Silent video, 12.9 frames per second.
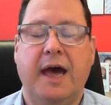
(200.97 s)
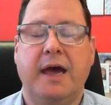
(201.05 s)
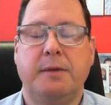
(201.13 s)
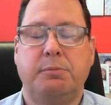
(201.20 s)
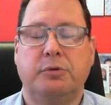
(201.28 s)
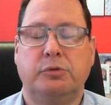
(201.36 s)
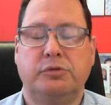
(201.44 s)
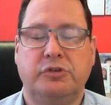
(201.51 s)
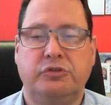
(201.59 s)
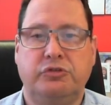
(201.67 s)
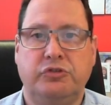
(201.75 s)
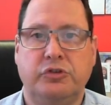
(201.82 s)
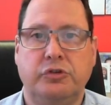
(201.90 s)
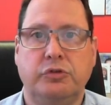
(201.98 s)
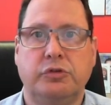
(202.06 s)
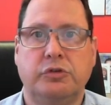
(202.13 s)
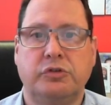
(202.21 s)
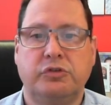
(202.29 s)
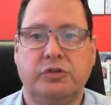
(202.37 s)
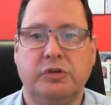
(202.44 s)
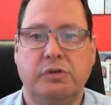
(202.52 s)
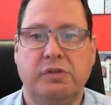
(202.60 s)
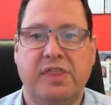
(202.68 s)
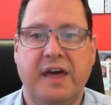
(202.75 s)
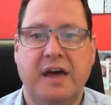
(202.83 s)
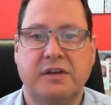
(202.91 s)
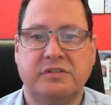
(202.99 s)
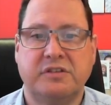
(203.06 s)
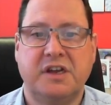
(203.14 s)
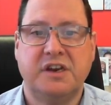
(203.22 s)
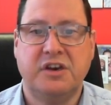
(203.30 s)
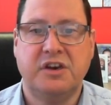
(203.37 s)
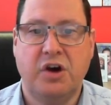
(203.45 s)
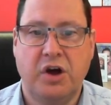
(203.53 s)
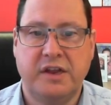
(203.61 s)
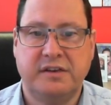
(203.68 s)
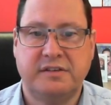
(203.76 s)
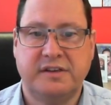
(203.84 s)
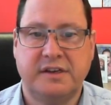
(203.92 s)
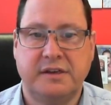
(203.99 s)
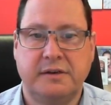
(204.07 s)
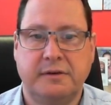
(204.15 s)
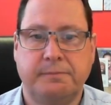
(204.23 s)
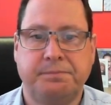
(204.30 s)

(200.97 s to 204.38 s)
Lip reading: April to June 2019.